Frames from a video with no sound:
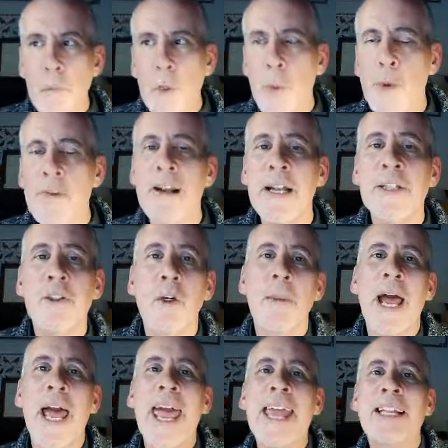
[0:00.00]
we're really talking
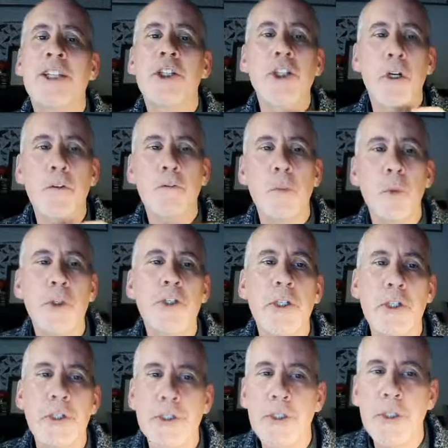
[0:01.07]
about edge of
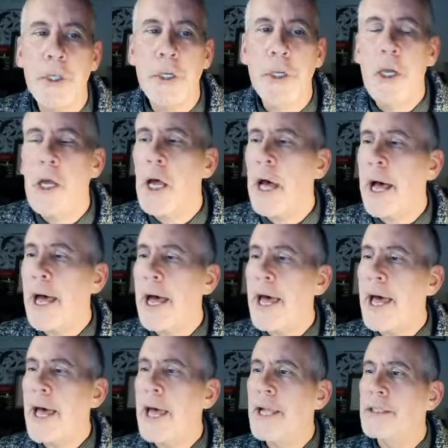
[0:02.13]
woodland
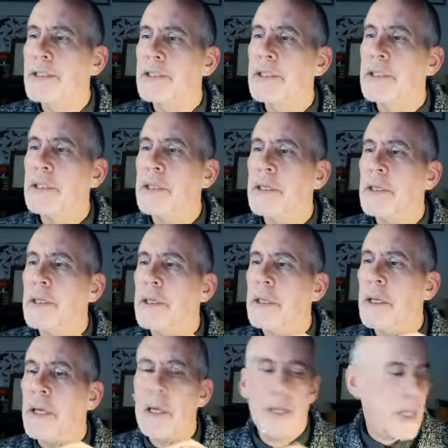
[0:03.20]
and
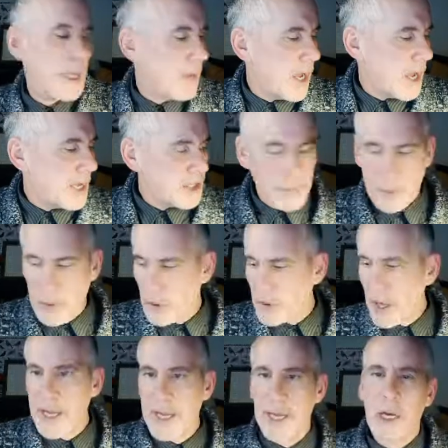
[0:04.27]
I think I might actually put
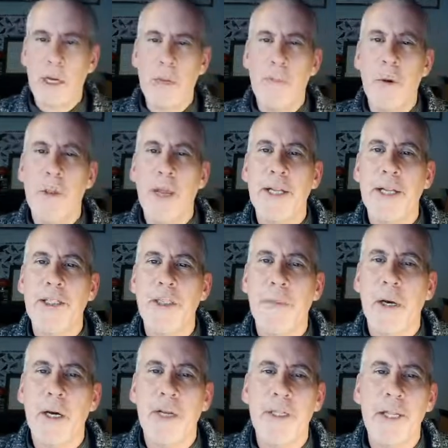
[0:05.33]
that in. I'm going to put that into
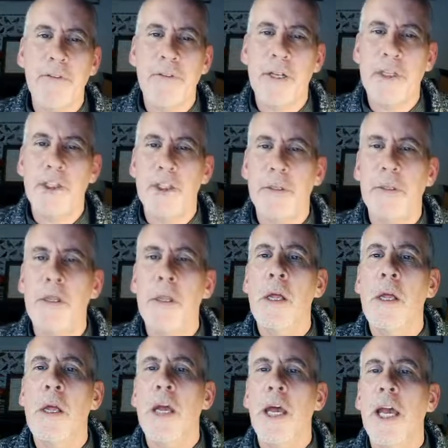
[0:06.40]
my definition.
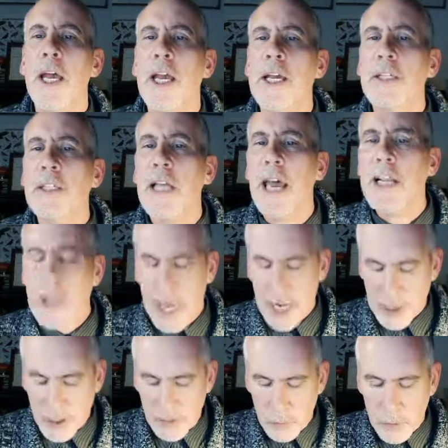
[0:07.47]
It's edge
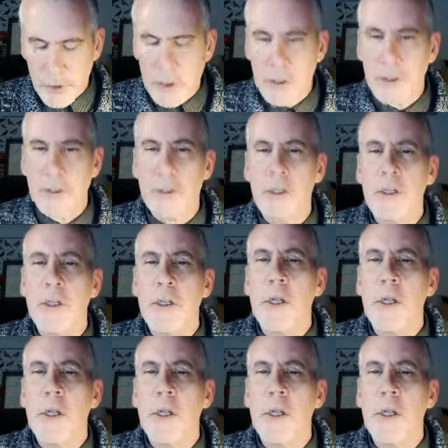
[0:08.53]
edge of woodland.